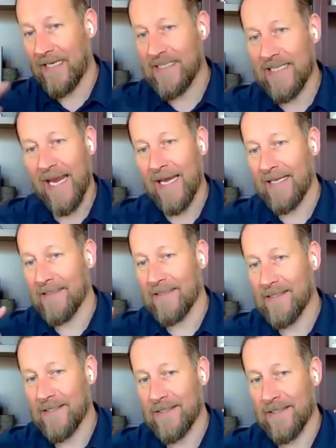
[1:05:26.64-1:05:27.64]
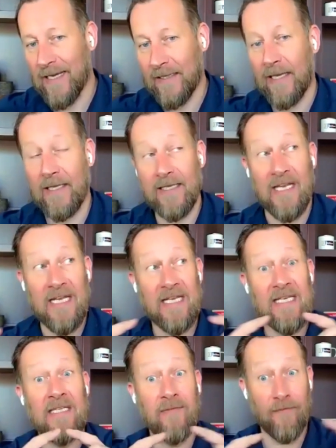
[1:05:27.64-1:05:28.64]
extends. I think the
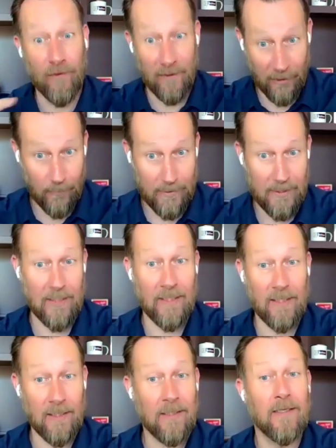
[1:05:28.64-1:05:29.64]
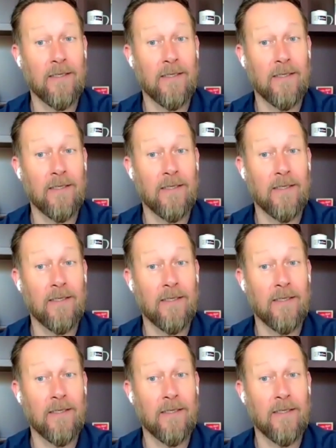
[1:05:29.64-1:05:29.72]
need for liquidity